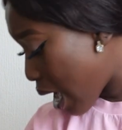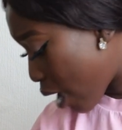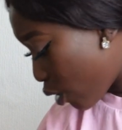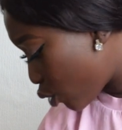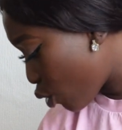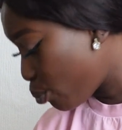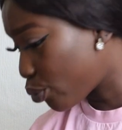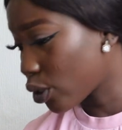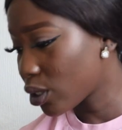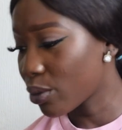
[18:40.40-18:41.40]
I also
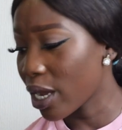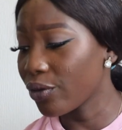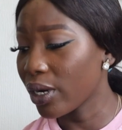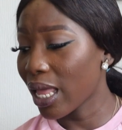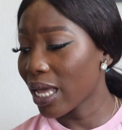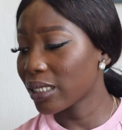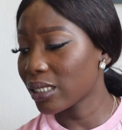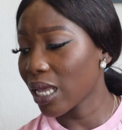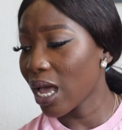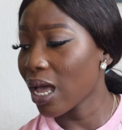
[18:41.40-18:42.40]
brought my
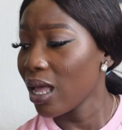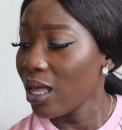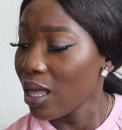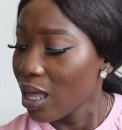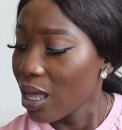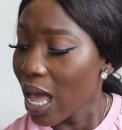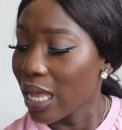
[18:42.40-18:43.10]
relaxer,